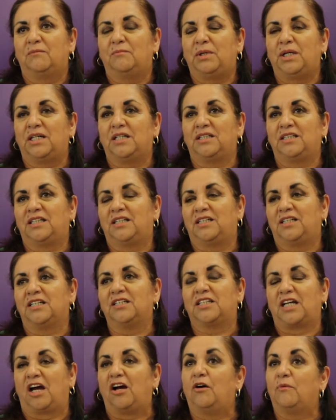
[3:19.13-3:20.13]
because it
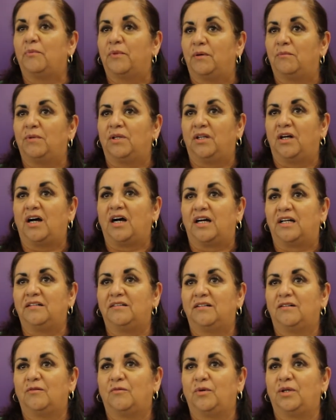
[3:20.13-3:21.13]
does help them a lot
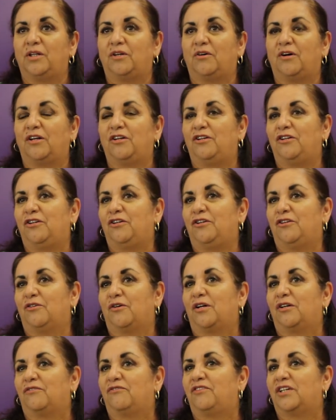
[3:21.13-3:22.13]
when they're on you're
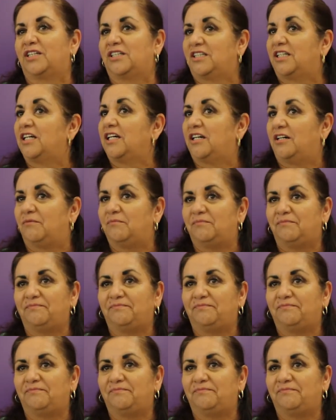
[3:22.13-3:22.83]
on a fixed income.